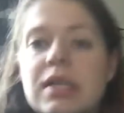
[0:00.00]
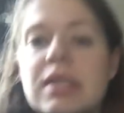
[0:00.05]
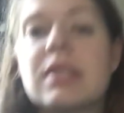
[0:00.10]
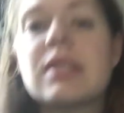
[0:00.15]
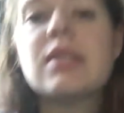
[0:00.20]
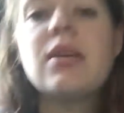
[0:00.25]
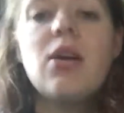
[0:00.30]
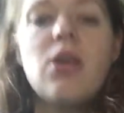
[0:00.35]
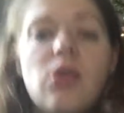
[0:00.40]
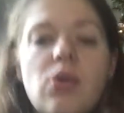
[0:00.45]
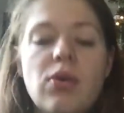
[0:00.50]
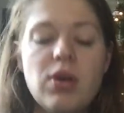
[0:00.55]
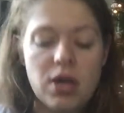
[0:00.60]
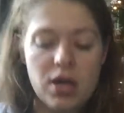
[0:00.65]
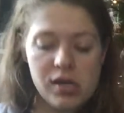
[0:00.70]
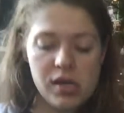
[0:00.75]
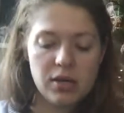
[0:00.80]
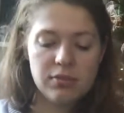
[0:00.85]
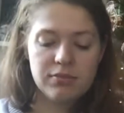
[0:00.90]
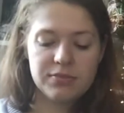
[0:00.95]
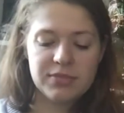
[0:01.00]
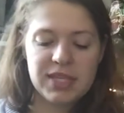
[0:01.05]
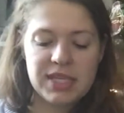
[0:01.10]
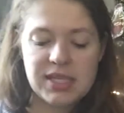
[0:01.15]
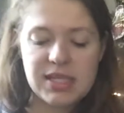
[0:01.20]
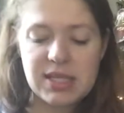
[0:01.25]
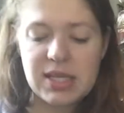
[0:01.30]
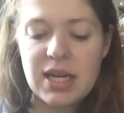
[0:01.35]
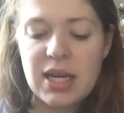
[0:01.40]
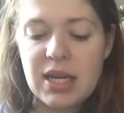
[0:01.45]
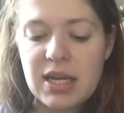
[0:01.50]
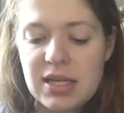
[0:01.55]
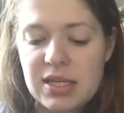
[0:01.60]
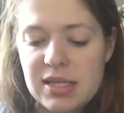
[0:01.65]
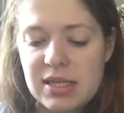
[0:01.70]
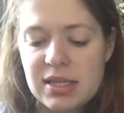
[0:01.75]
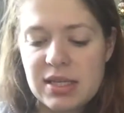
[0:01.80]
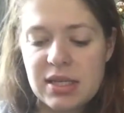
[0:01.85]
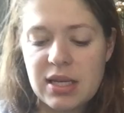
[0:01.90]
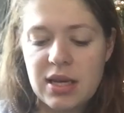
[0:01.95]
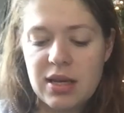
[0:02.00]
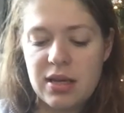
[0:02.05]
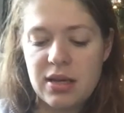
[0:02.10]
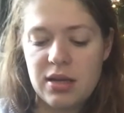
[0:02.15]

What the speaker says: So, this is